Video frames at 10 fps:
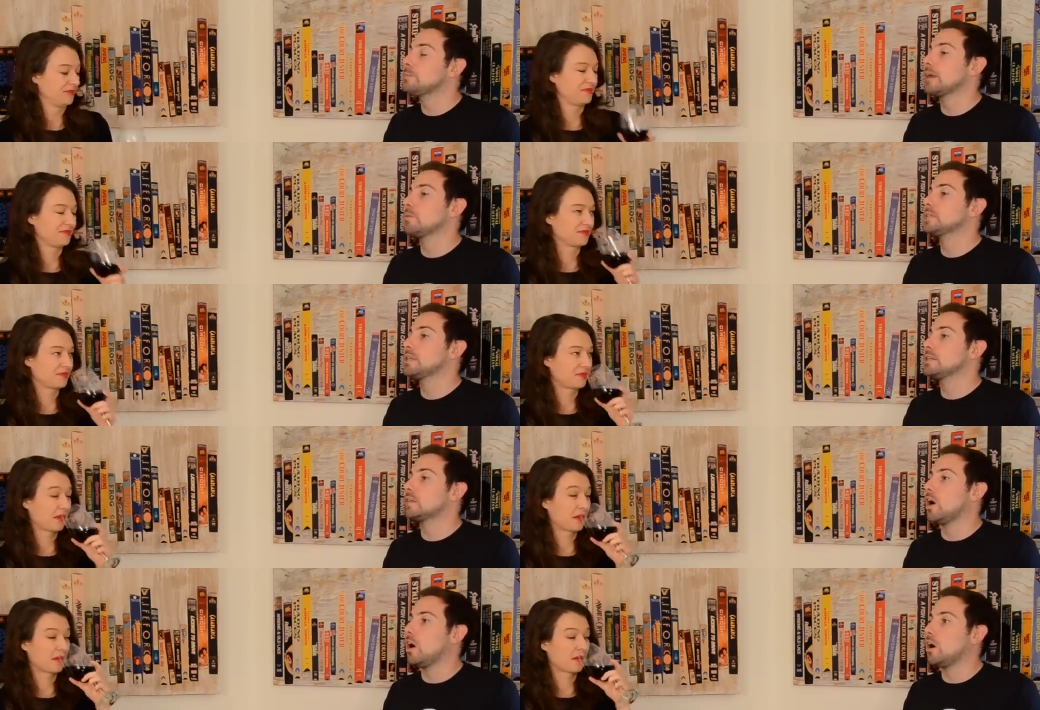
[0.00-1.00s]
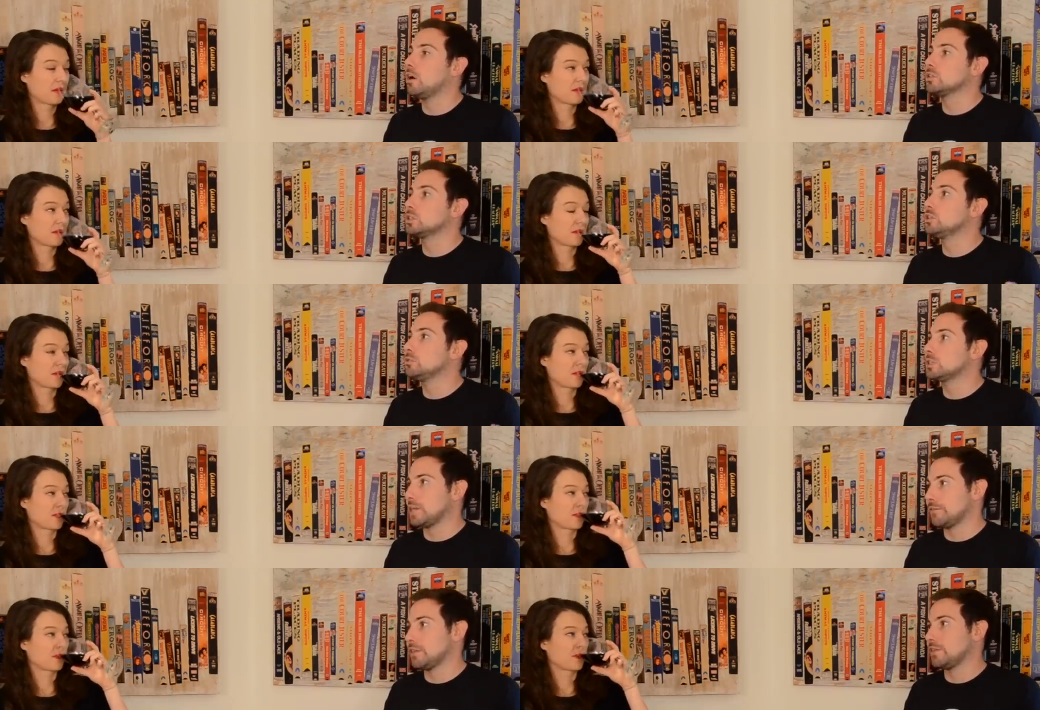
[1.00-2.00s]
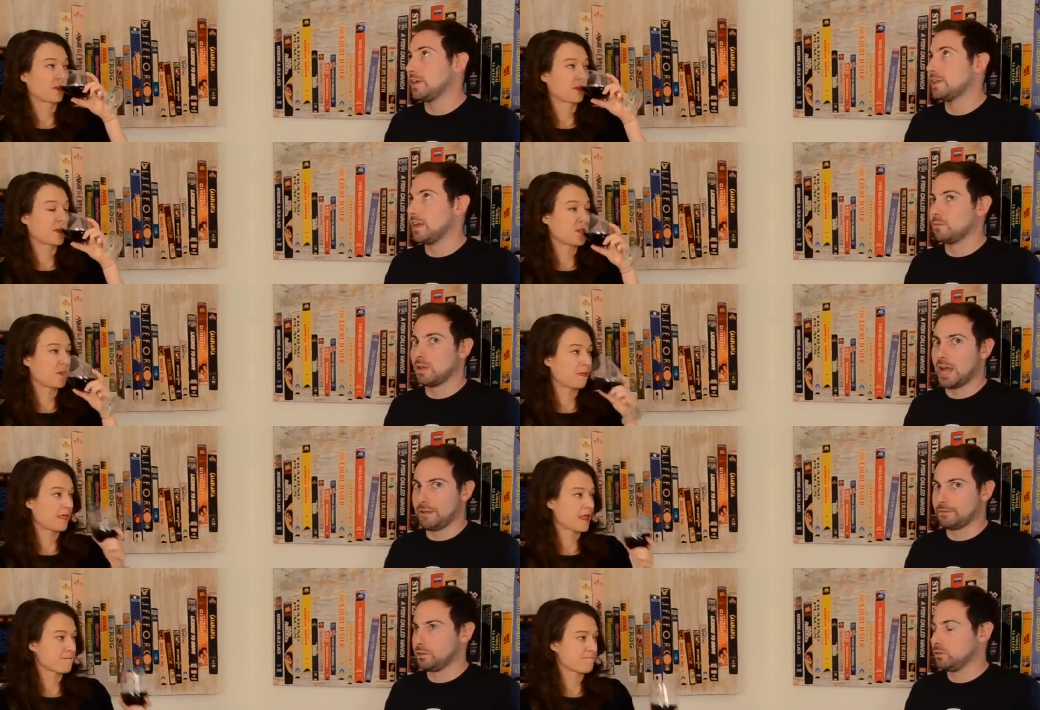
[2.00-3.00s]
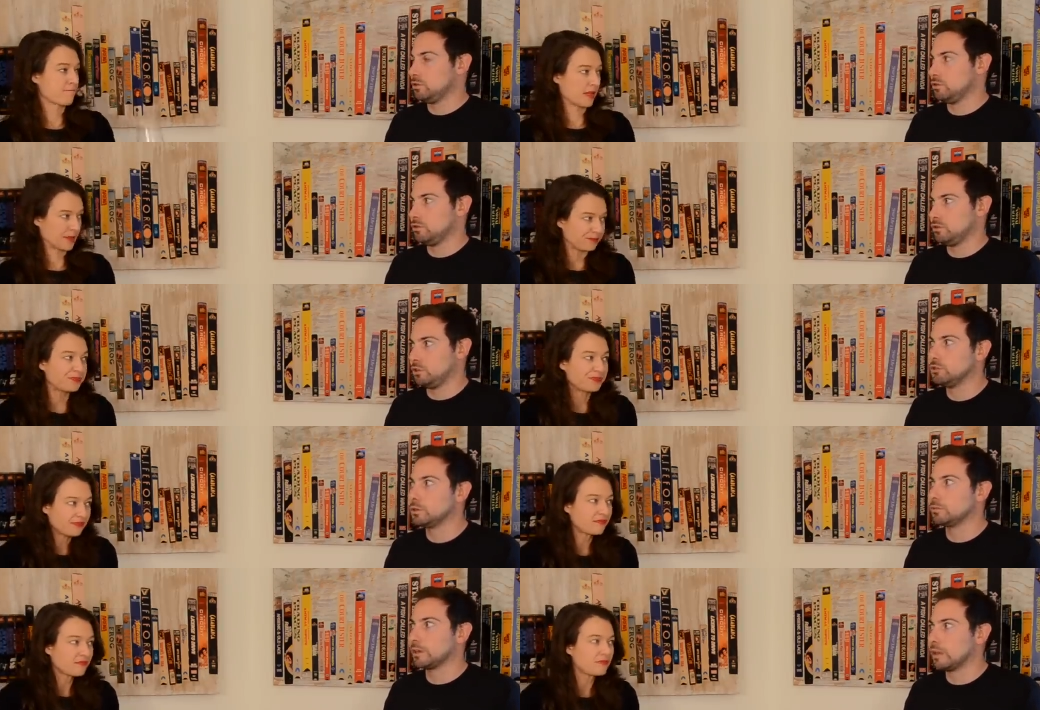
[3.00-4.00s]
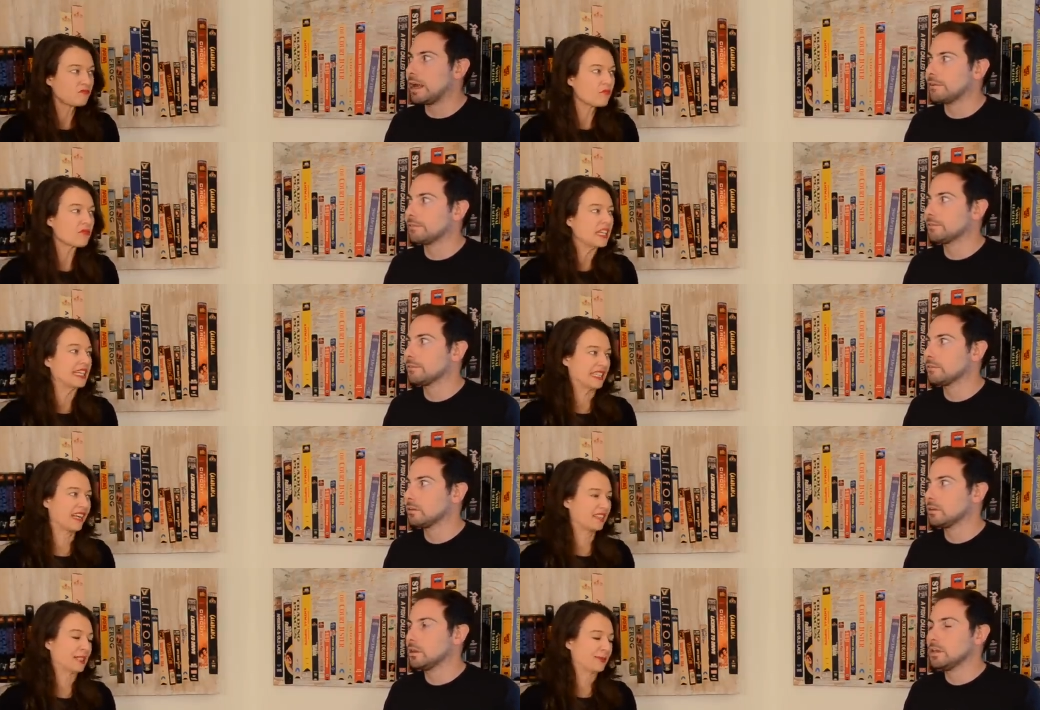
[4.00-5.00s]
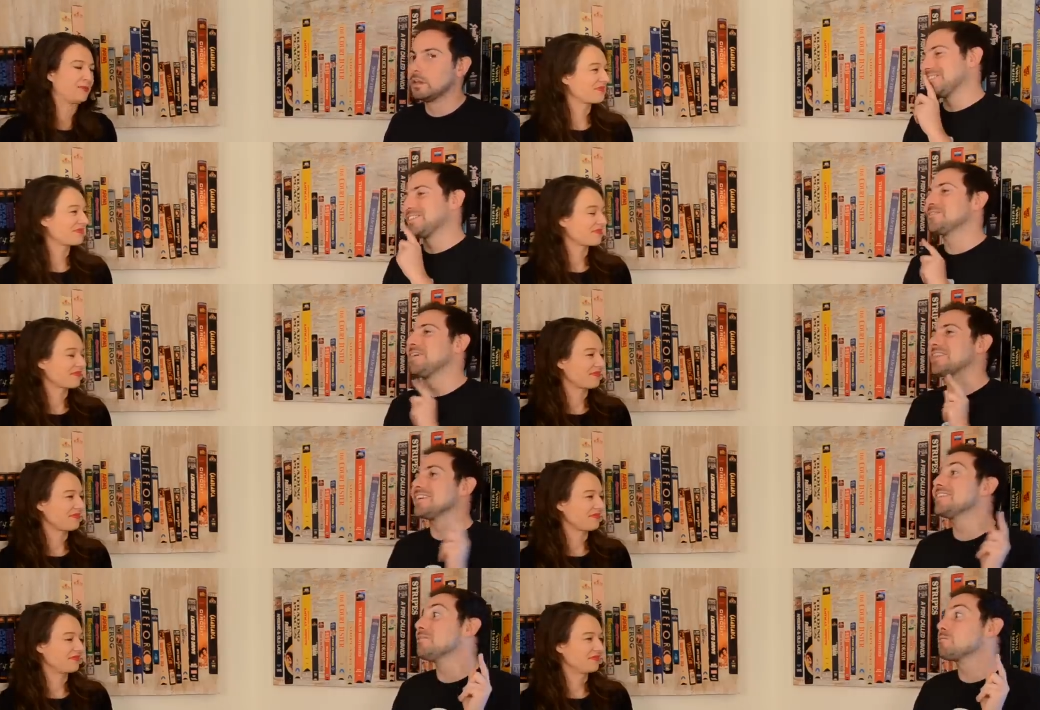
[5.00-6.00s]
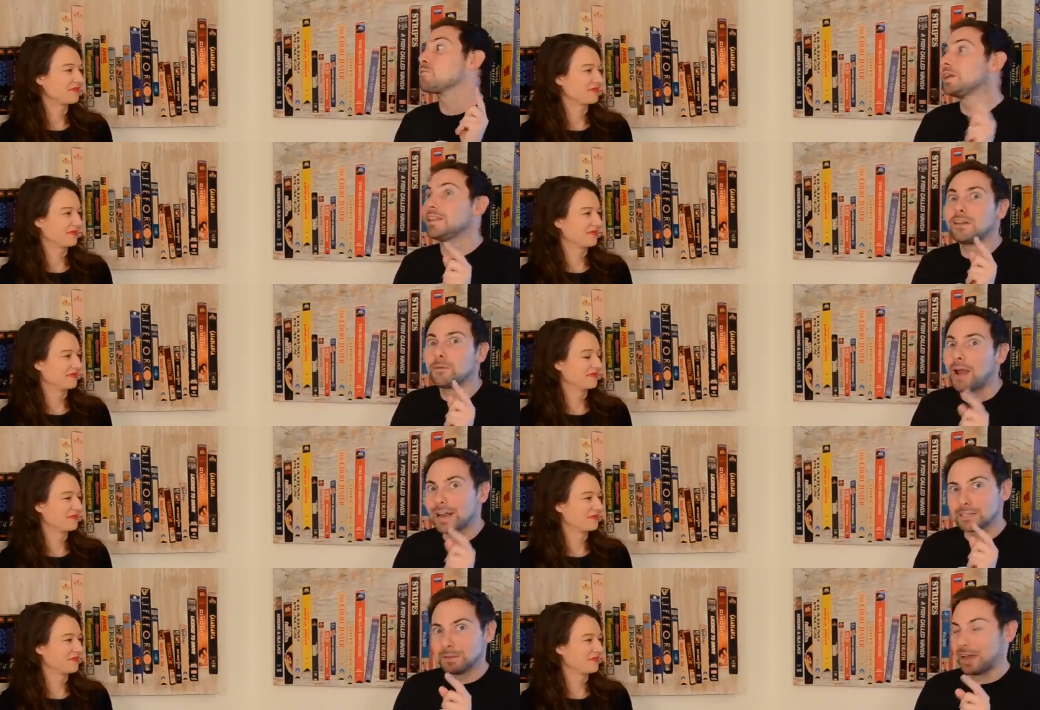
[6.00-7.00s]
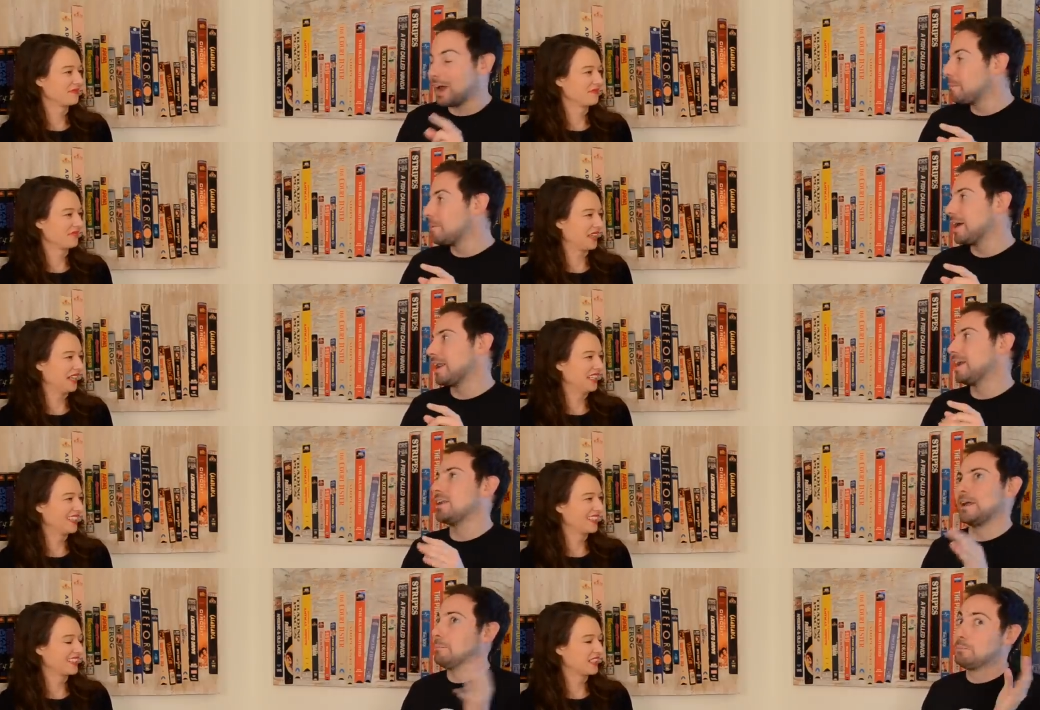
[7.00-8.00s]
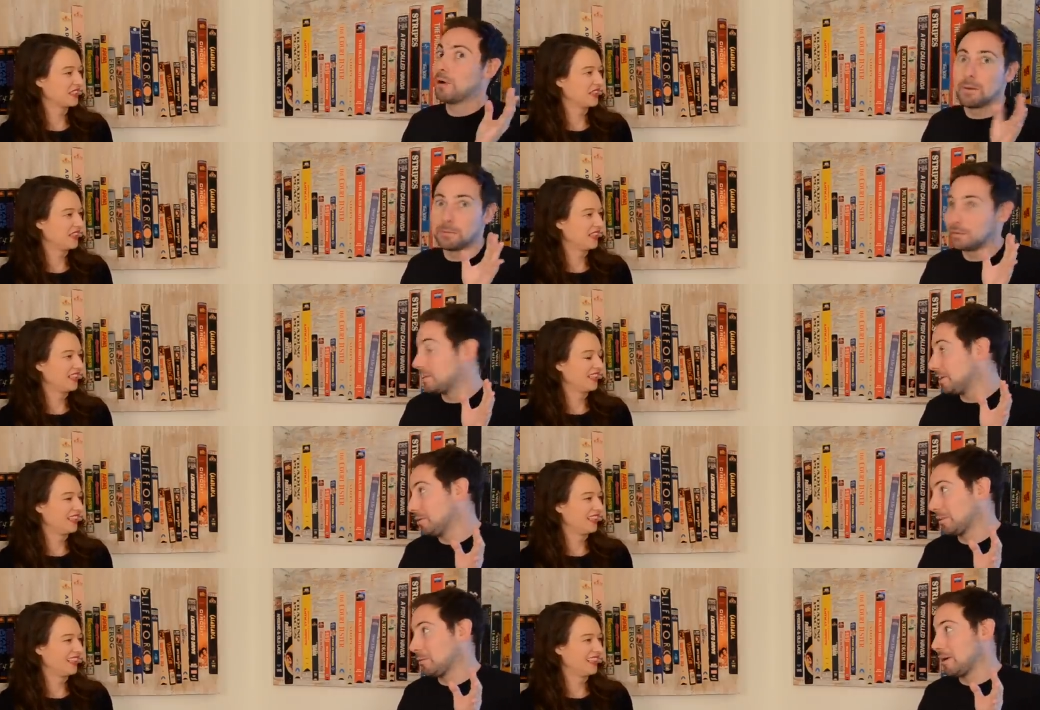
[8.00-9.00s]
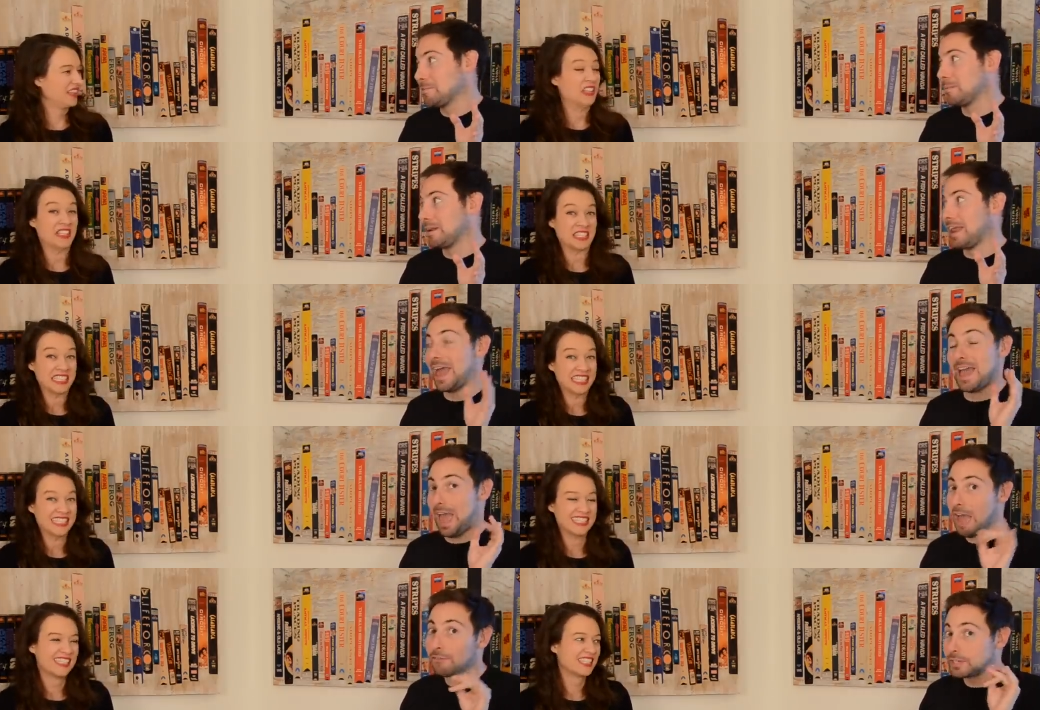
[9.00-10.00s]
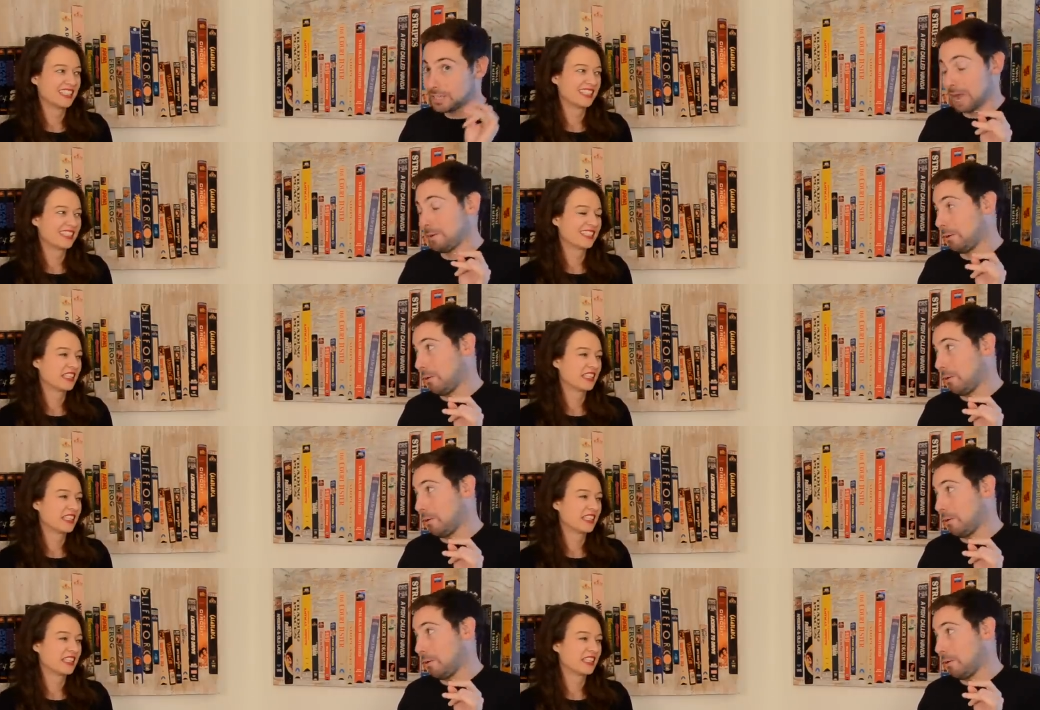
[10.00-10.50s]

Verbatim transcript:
Speaker 1: about it was that it's all to do stuff that they then will have to do in real life.
Speaker 2: Exactly. There
Speaker 1: was one thing that really cracked me up, and yeah. I uh, probably the only one, but every time I